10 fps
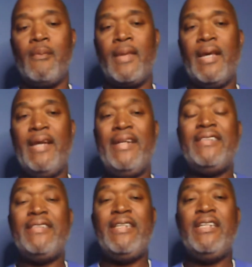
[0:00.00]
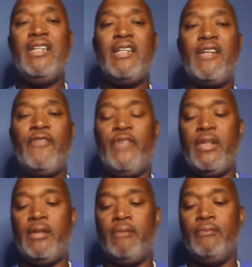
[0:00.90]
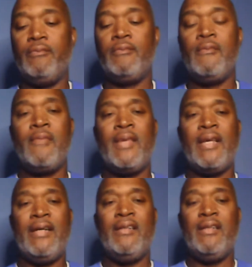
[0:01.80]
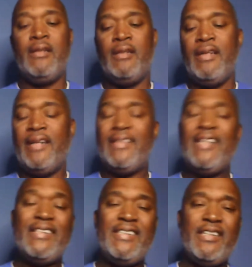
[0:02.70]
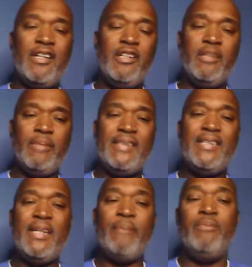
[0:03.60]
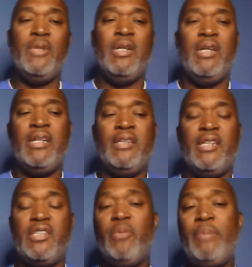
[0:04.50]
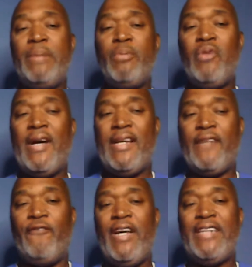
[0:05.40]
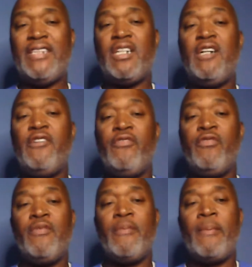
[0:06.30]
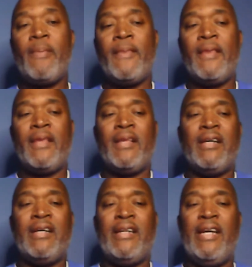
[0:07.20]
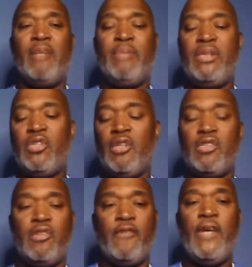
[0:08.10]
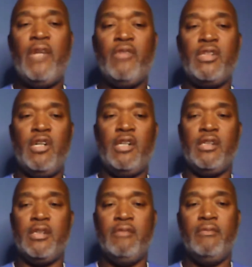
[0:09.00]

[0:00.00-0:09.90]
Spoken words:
And they still looking for victims. I think I said it earlier, but they said the two people who had the flex club, they're gonna be charged on federal charges.